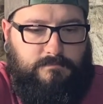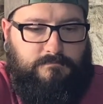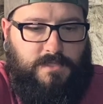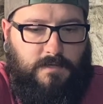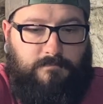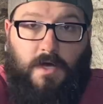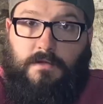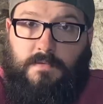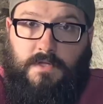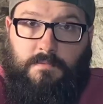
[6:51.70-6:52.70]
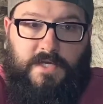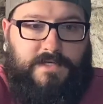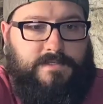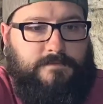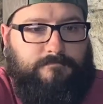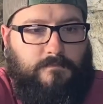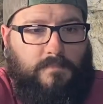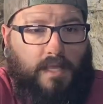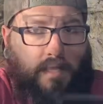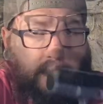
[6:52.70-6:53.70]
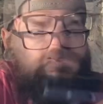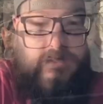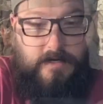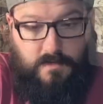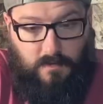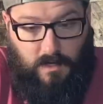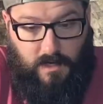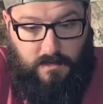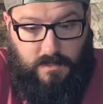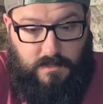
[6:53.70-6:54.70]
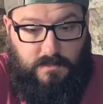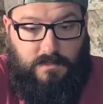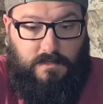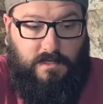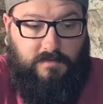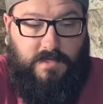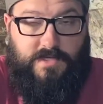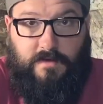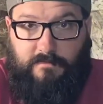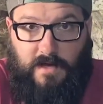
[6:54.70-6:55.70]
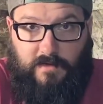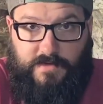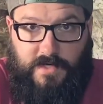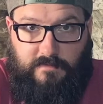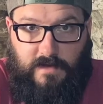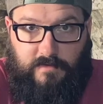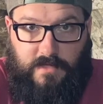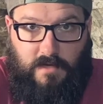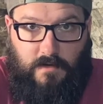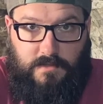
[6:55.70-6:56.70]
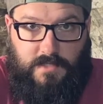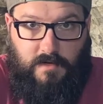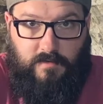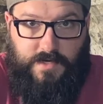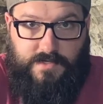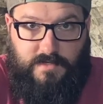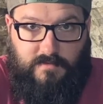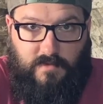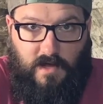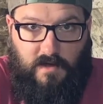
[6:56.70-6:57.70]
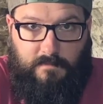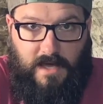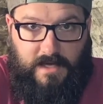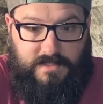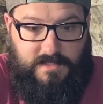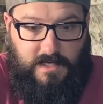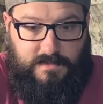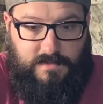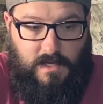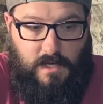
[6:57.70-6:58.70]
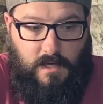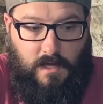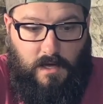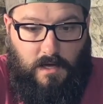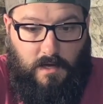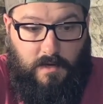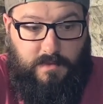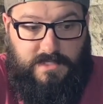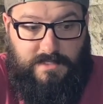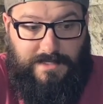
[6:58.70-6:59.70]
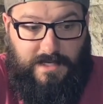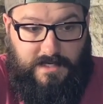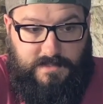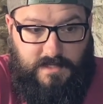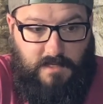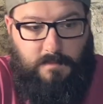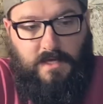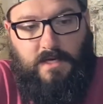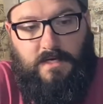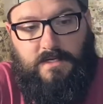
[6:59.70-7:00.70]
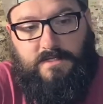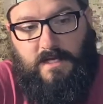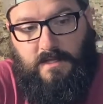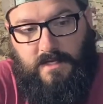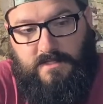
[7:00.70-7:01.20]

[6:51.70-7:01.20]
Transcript: So yeah, ultimately pleased. I can't wait the Glock, and even the Gen 5. The Gen 5 will take all generations of Glock magazines. Which is a nice thing, because unlike